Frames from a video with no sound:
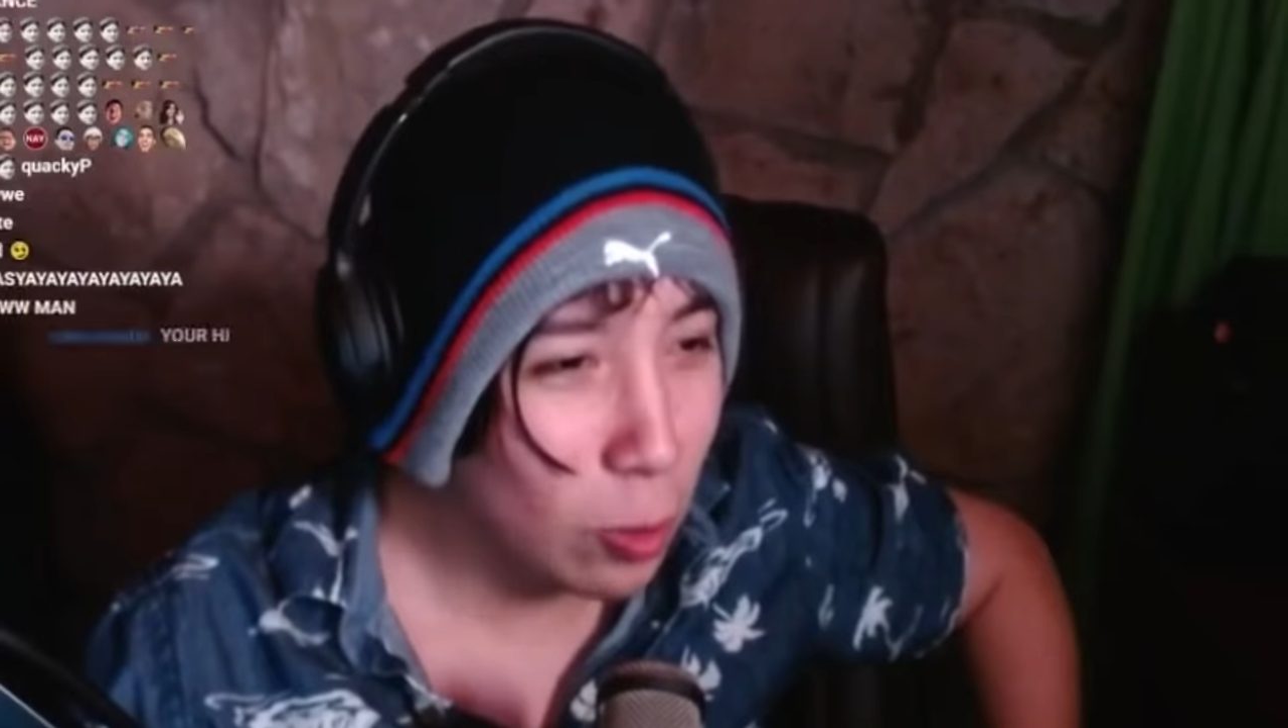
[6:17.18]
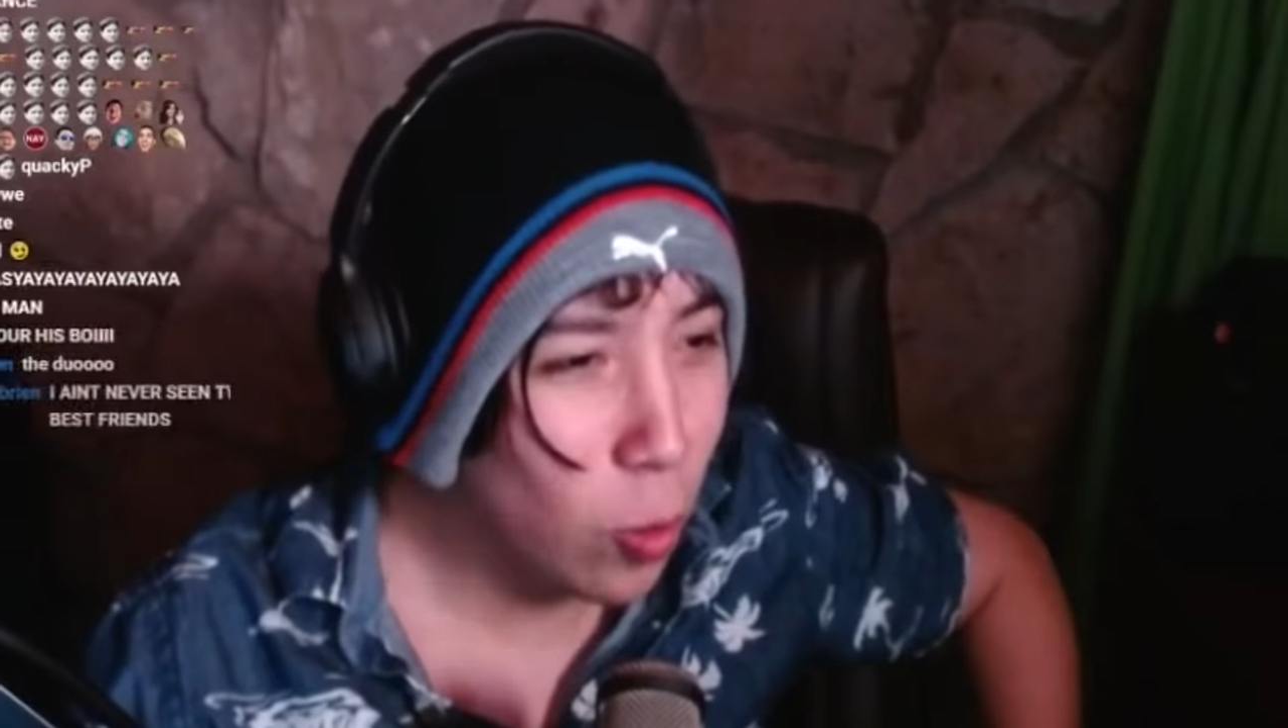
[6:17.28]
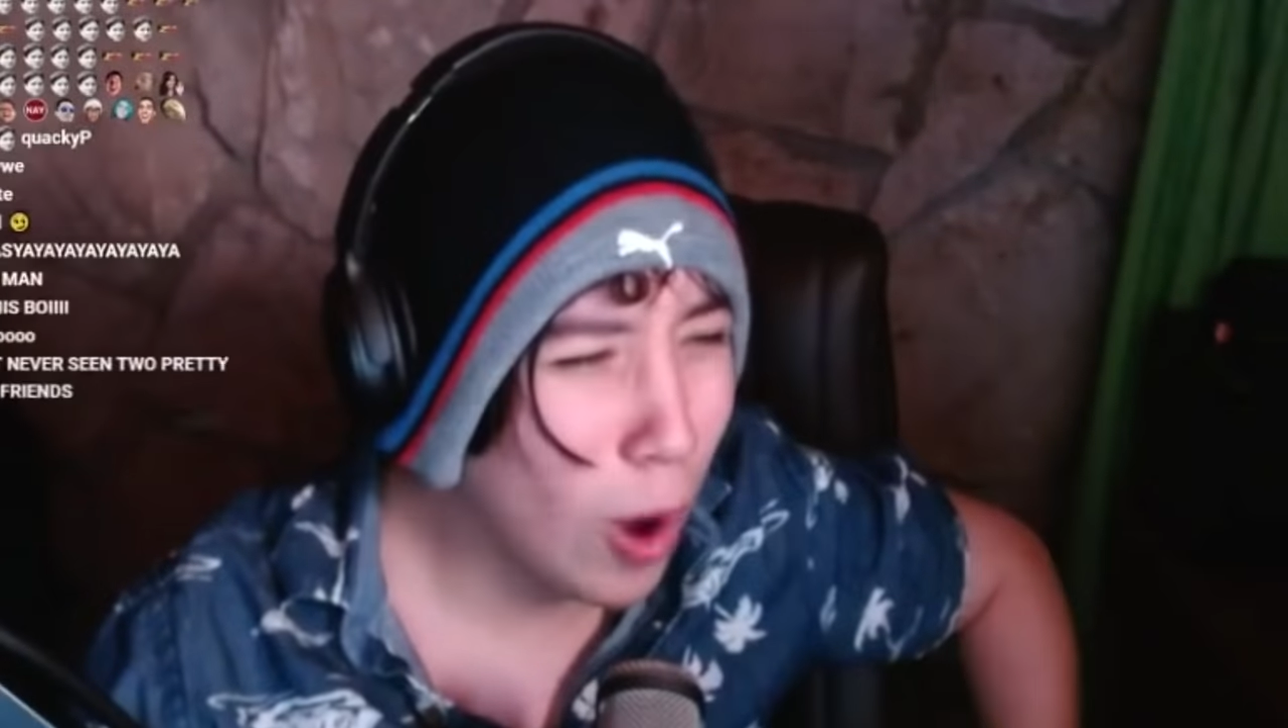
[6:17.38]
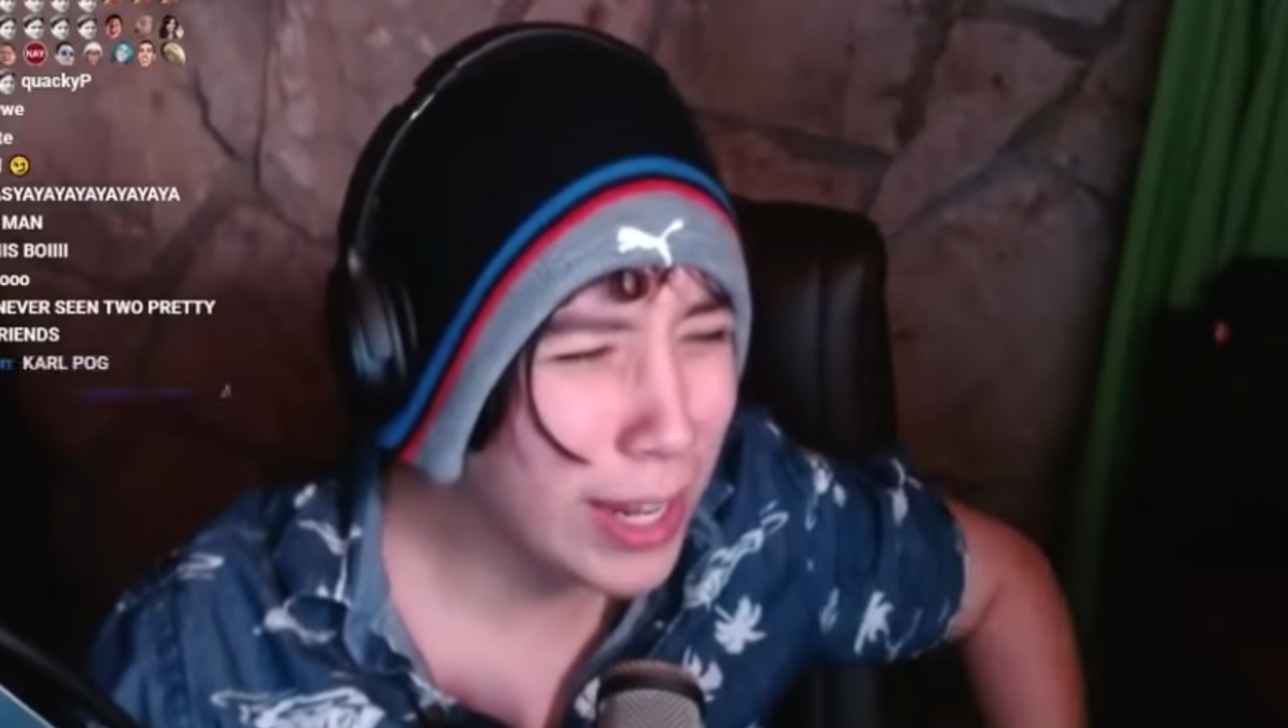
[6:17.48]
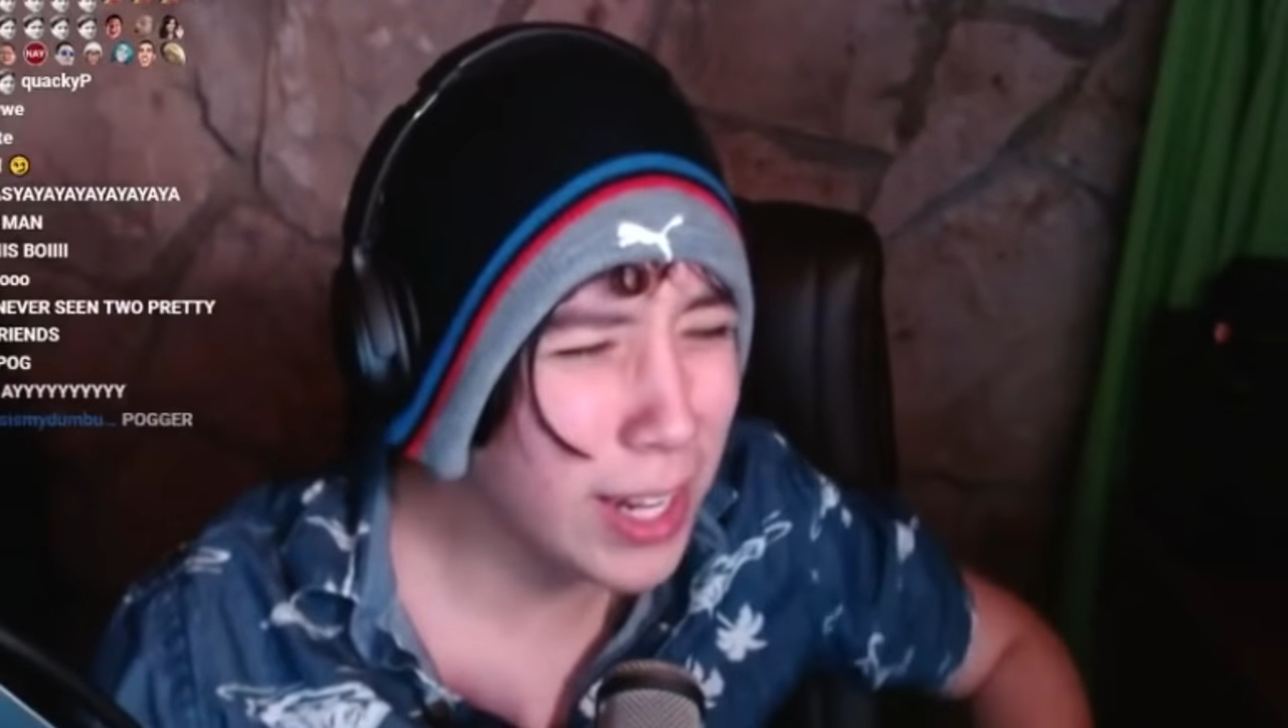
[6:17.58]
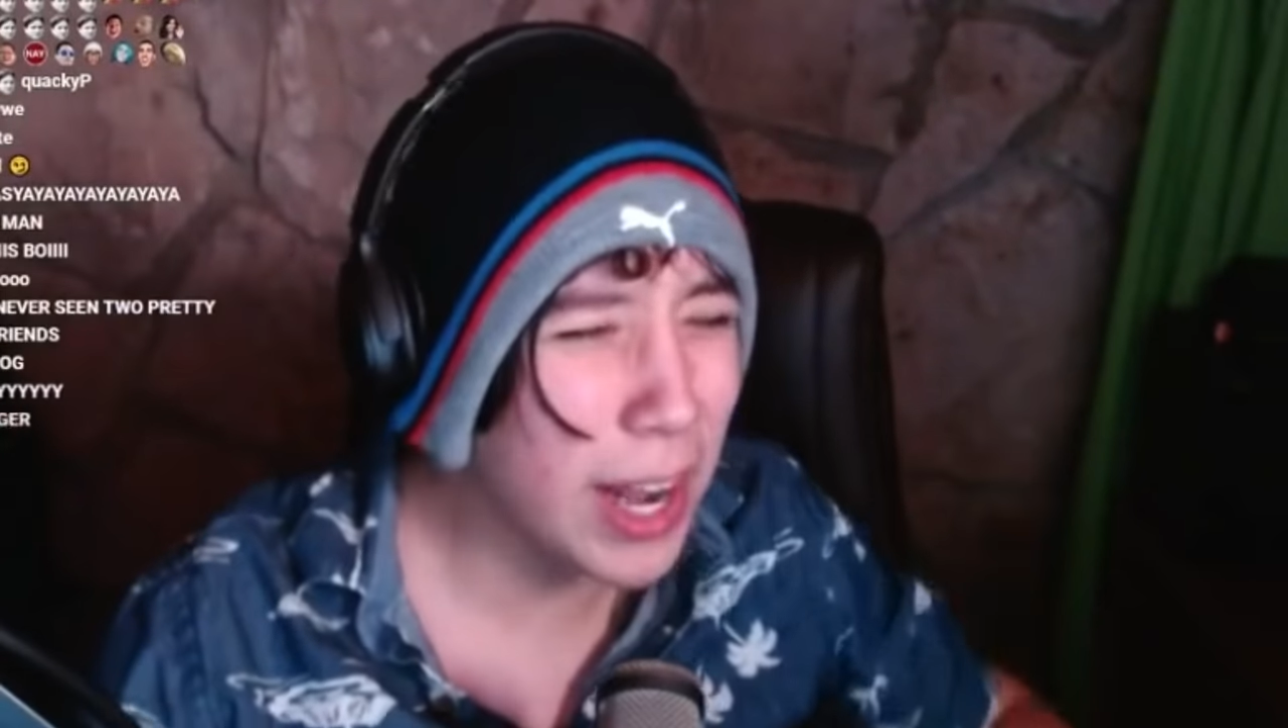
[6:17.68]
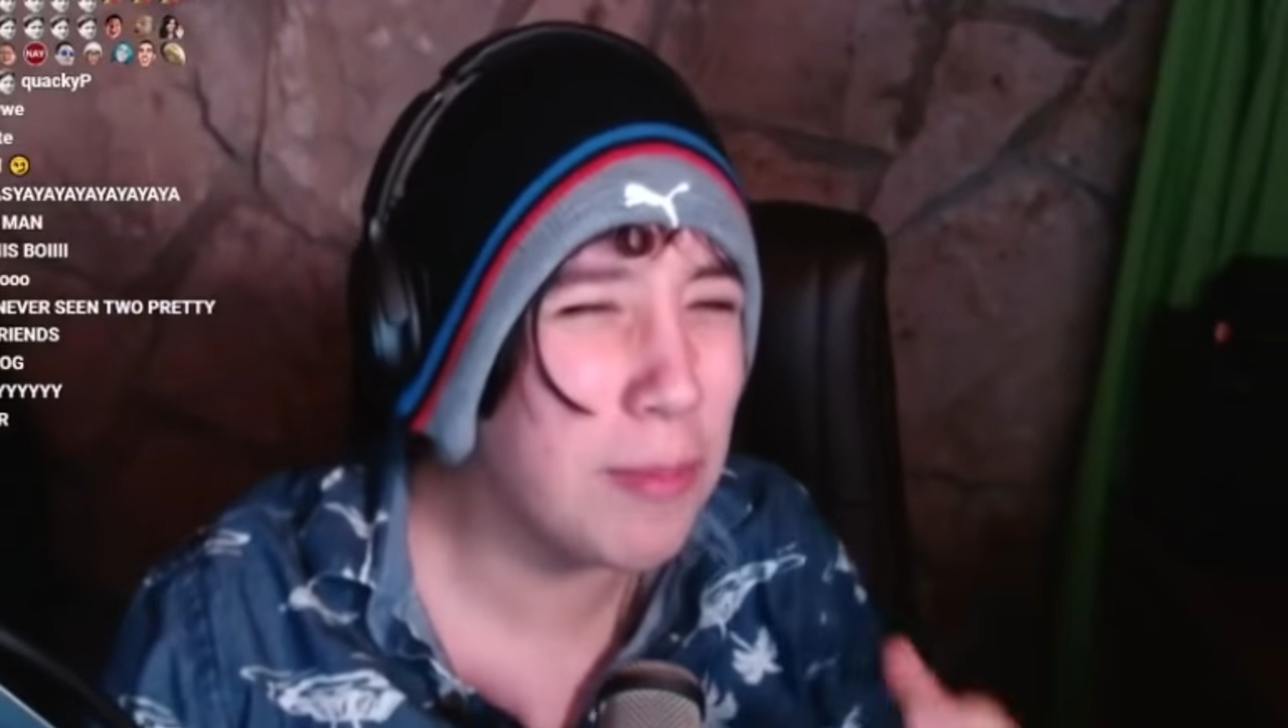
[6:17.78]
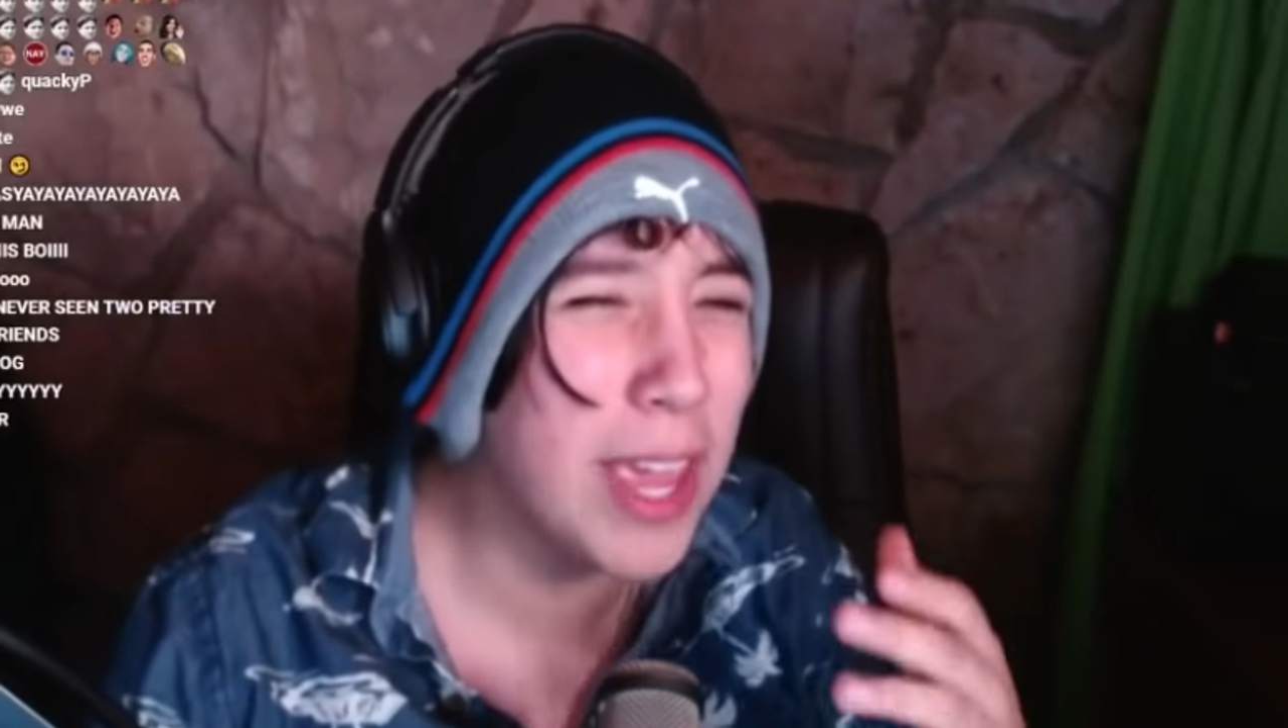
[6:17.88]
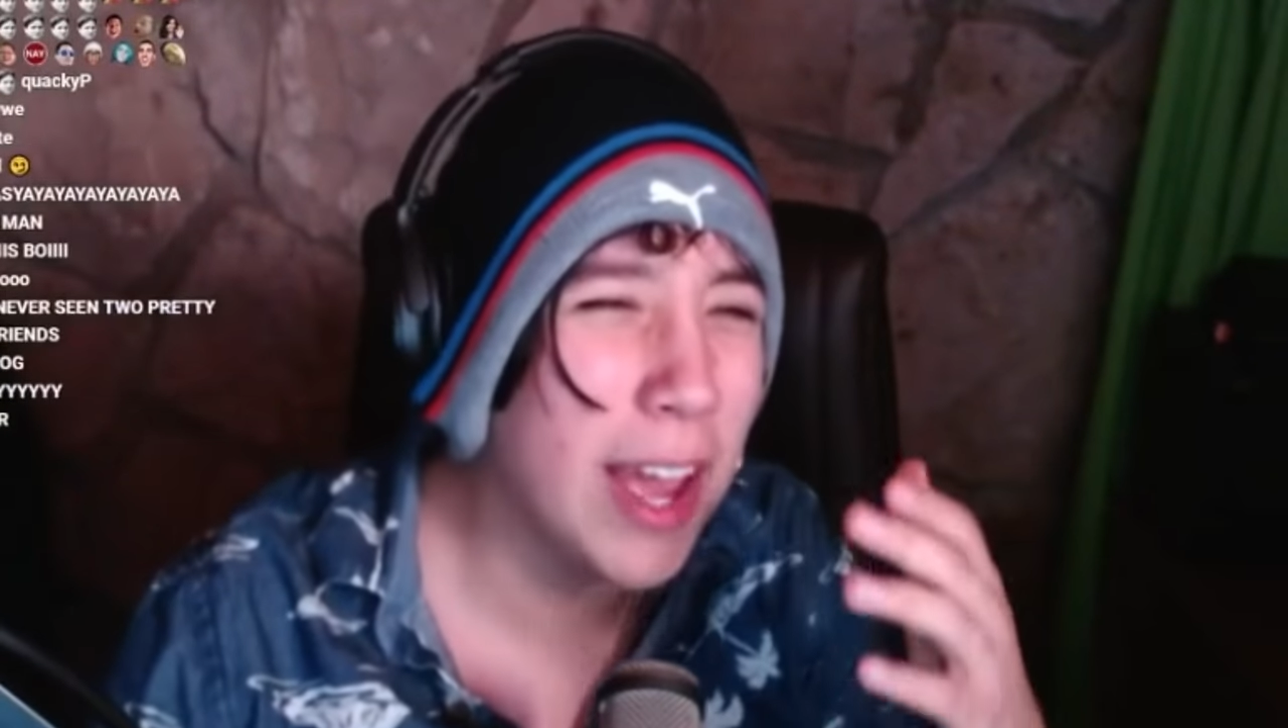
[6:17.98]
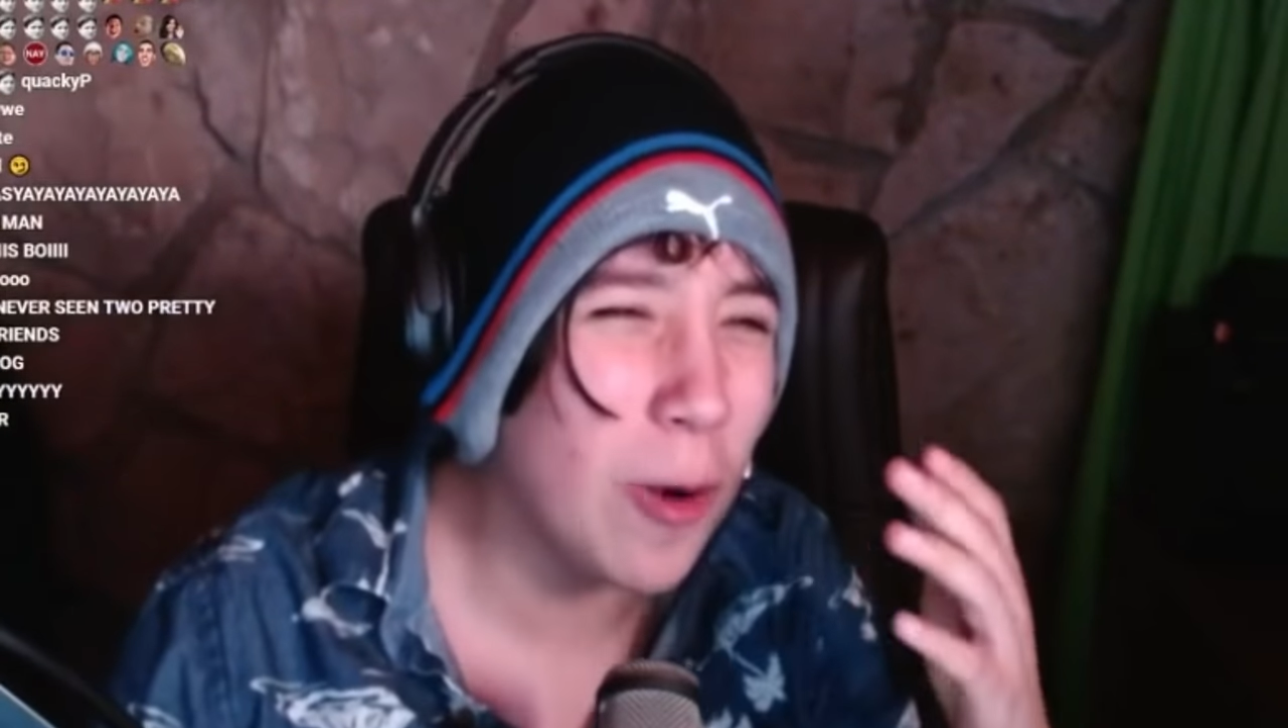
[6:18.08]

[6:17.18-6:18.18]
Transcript: Why did I meow?